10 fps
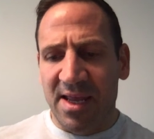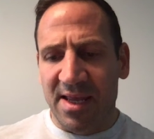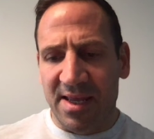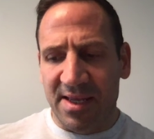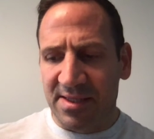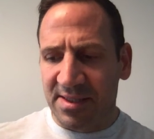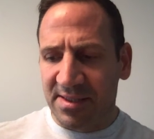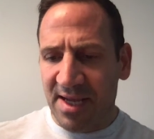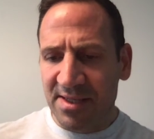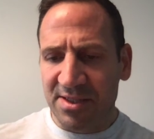is
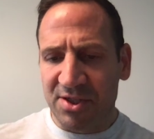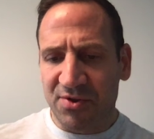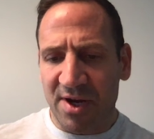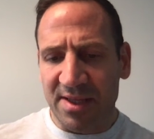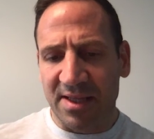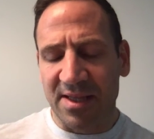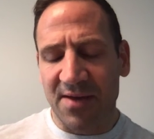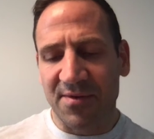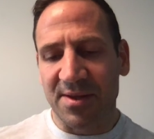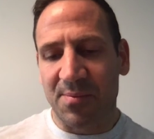intended to try to
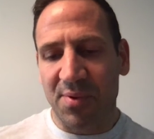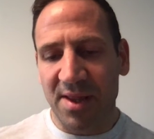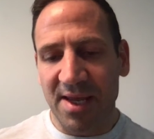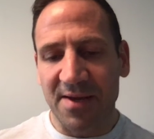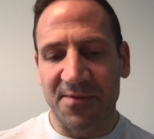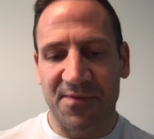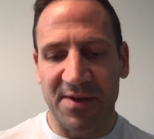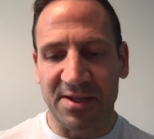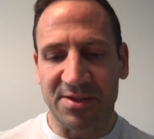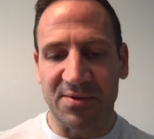level the playing
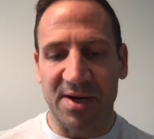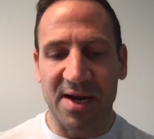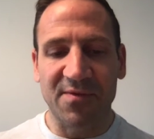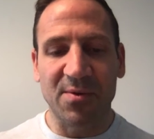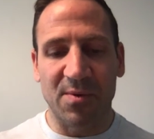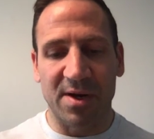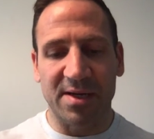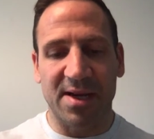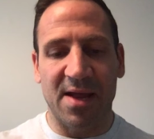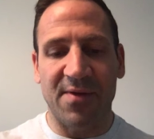field so everyone
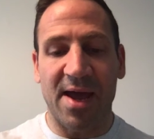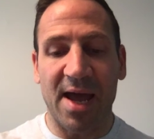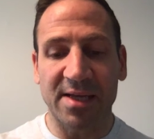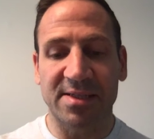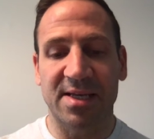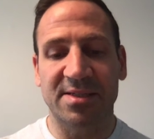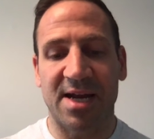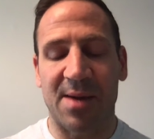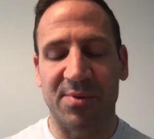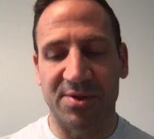can have access to
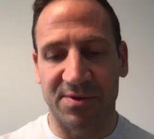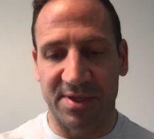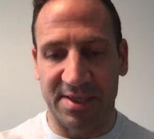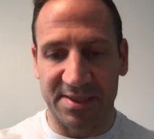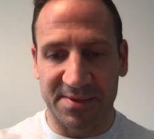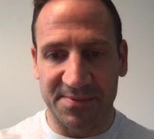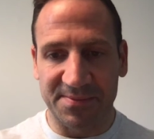opportunities.